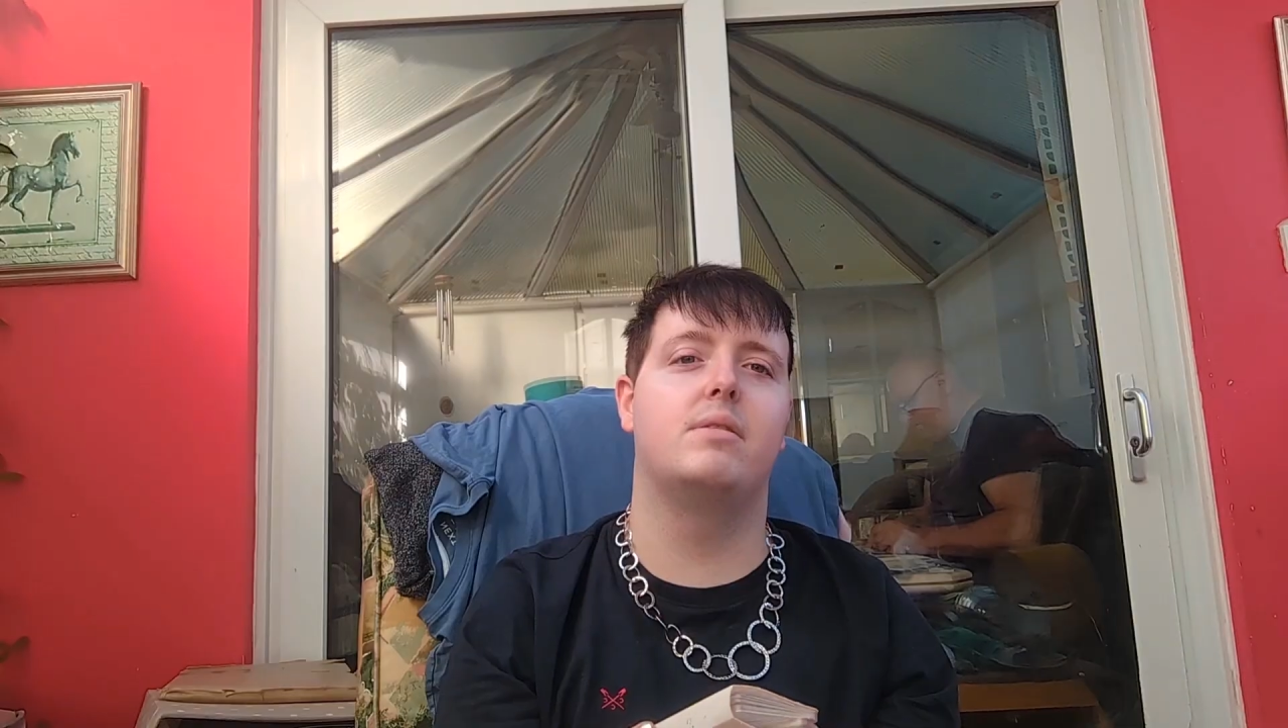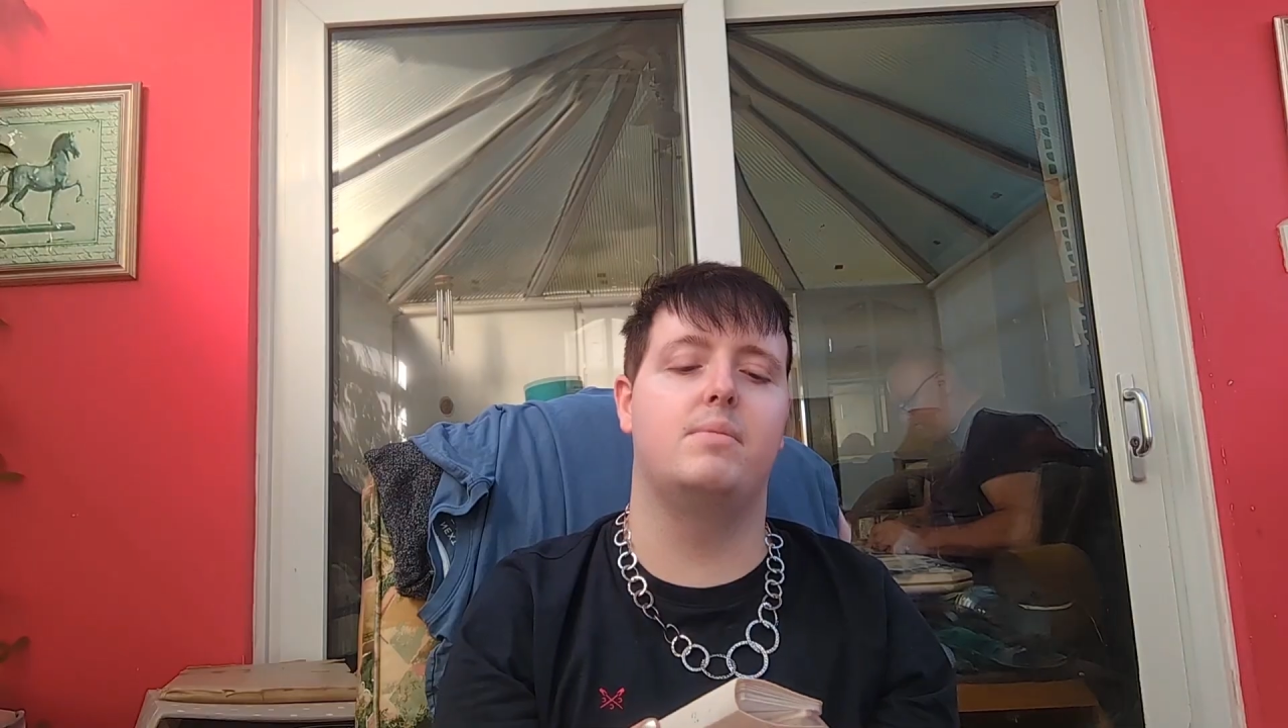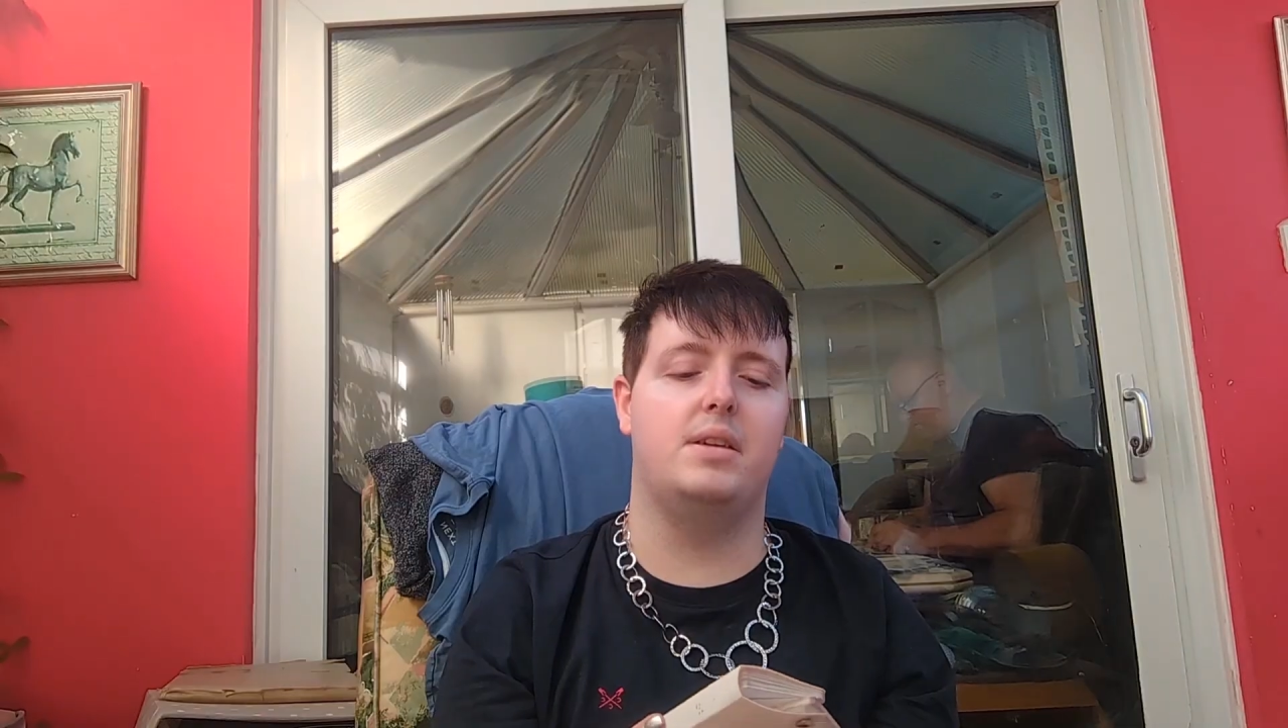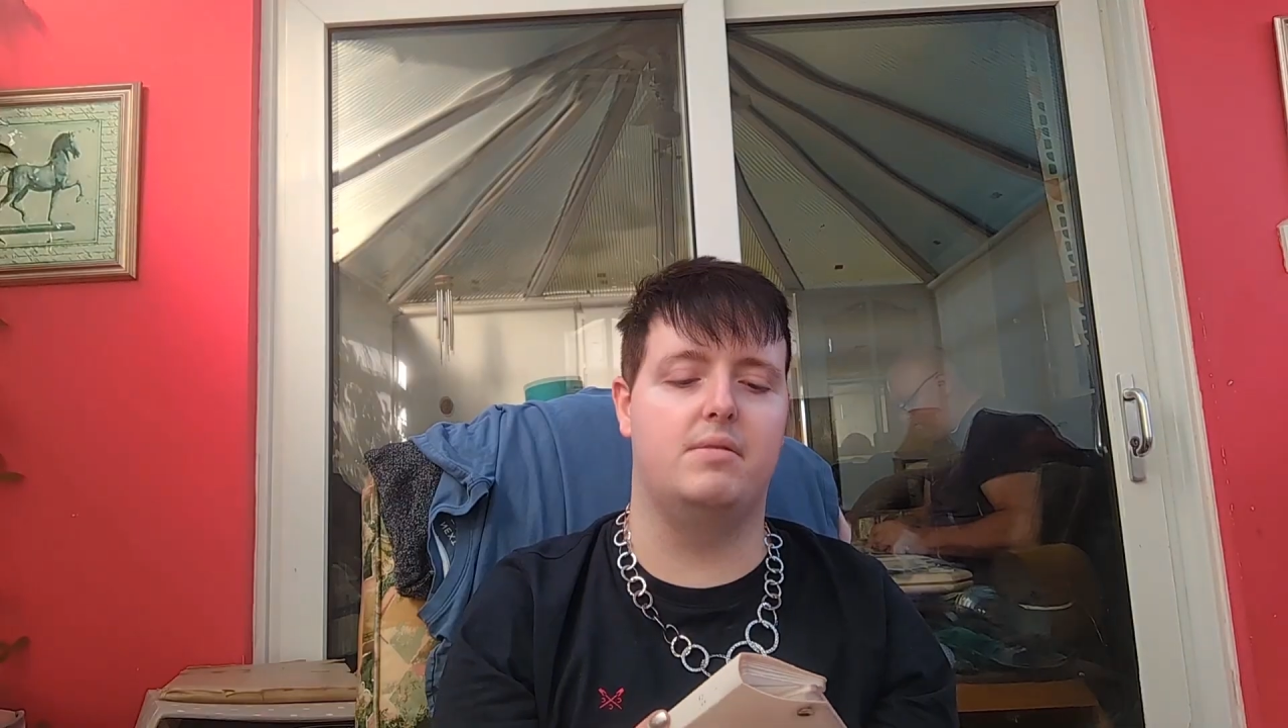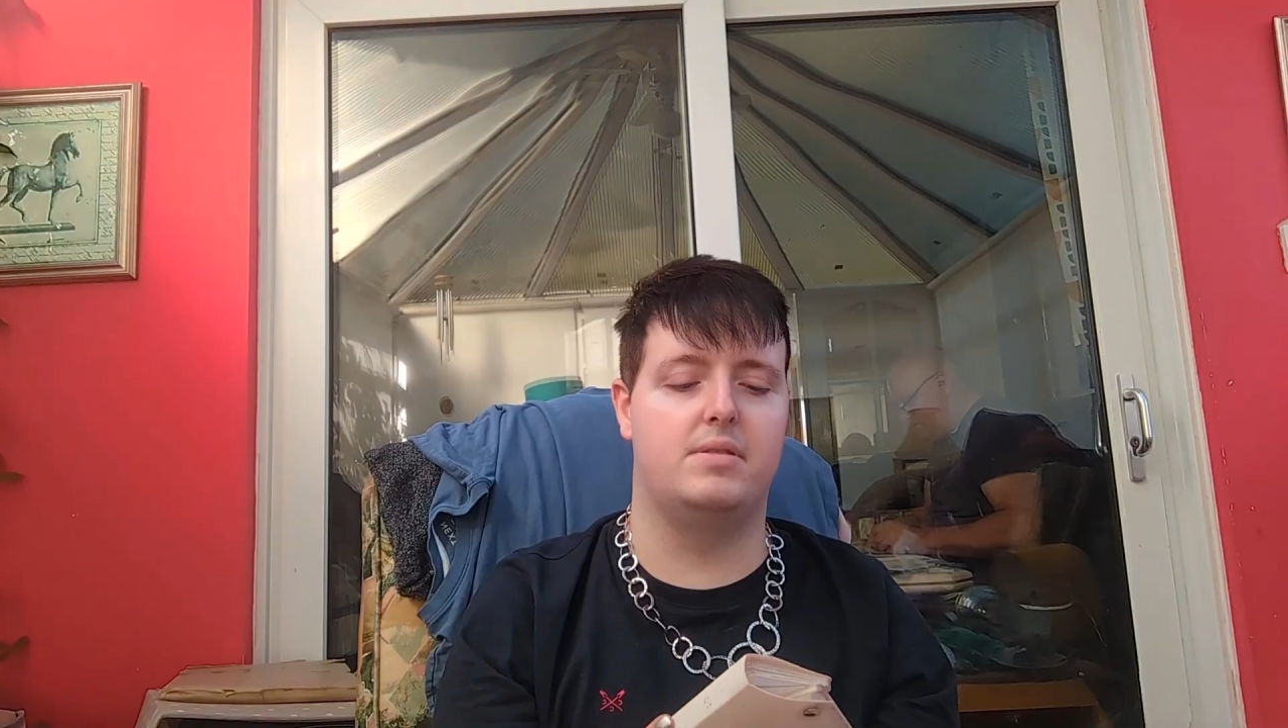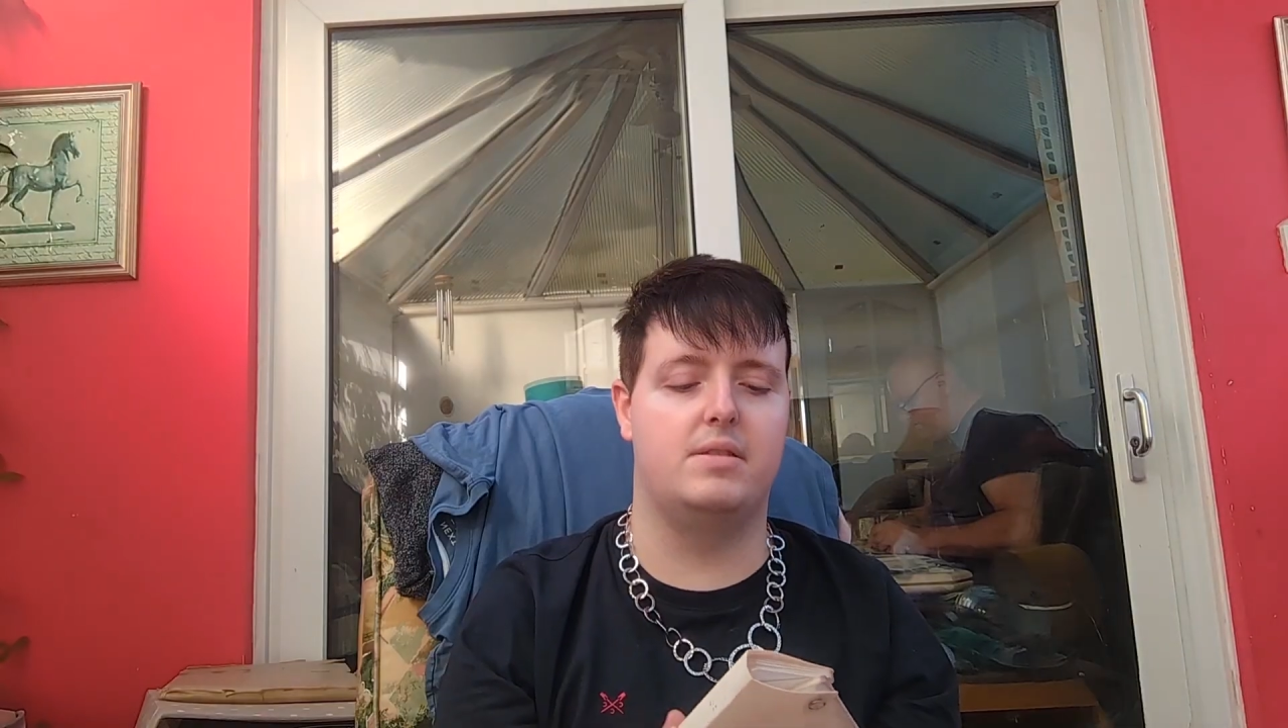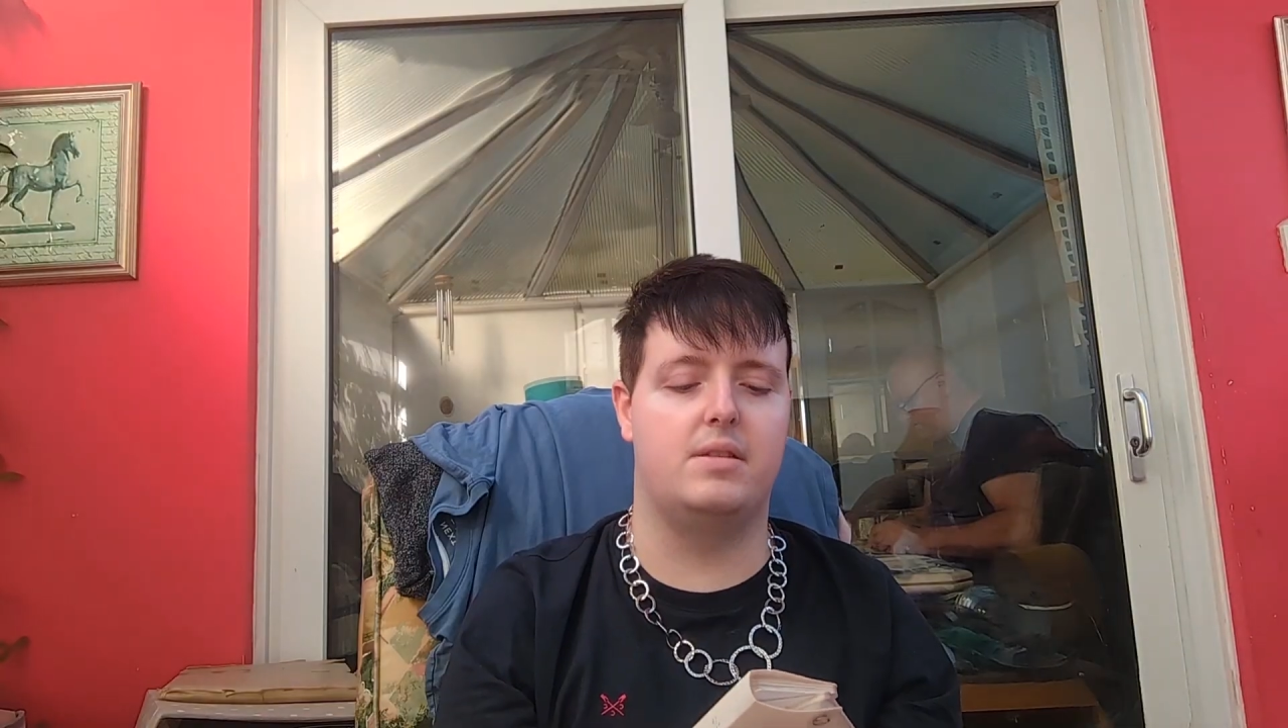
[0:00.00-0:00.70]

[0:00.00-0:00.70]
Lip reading: can be used